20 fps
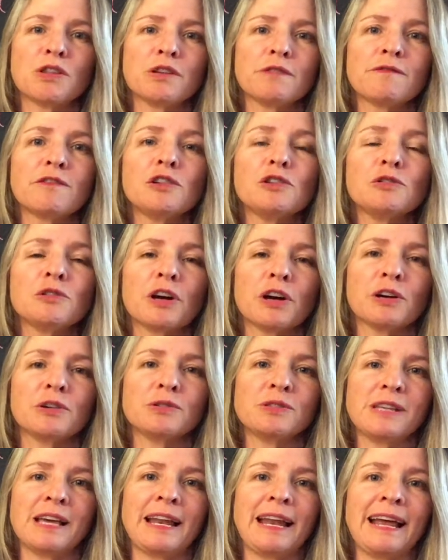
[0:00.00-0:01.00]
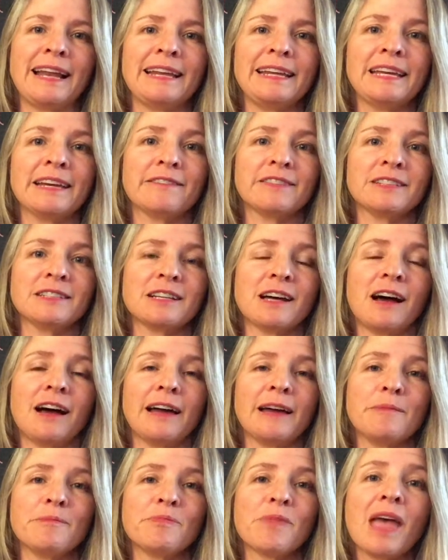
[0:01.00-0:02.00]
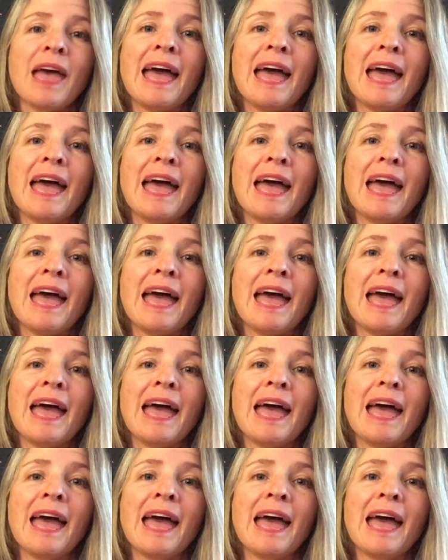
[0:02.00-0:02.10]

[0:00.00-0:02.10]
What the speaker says: of glucose at any given time.